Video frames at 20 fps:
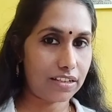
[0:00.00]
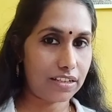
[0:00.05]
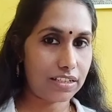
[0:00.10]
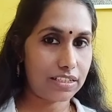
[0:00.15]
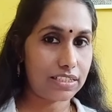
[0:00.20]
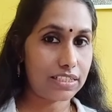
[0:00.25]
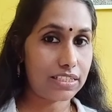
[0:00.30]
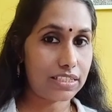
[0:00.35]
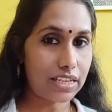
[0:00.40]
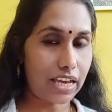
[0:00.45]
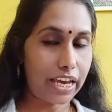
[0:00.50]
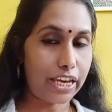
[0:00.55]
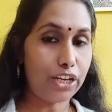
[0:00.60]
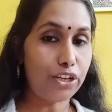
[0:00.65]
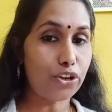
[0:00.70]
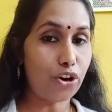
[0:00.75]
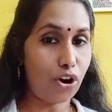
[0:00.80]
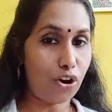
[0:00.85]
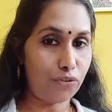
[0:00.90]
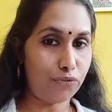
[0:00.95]
side
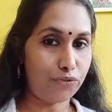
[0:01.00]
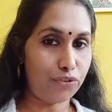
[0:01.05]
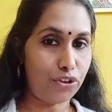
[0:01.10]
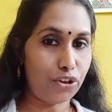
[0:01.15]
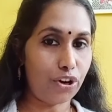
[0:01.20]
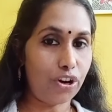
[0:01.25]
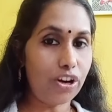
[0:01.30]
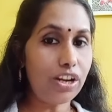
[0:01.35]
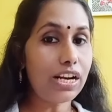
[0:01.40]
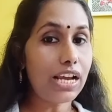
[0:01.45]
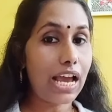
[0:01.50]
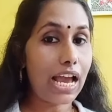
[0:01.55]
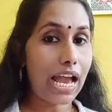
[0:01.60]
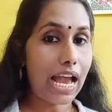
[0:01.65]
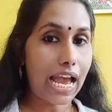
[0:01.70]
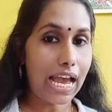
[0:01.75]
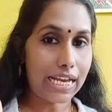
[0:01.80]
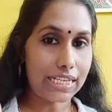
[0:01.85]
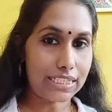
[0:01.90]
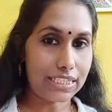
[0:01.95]
of your
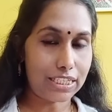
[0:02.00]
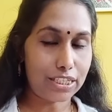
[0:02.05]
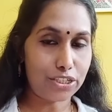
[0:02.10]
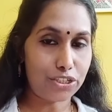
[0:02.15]
answer